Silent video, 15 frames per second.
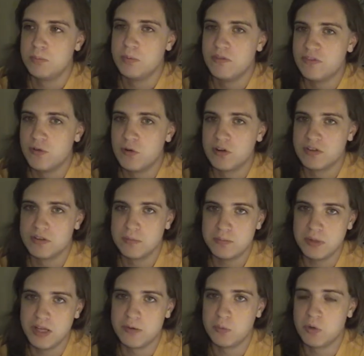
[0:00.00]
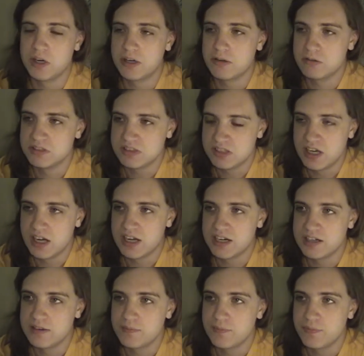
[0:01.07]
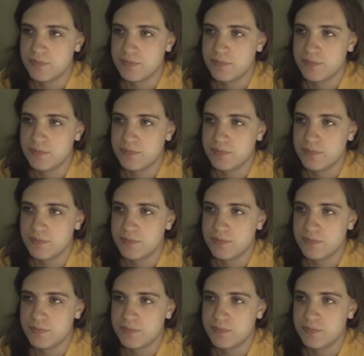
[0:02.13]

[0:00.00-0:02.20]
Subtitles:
before the blood work was done.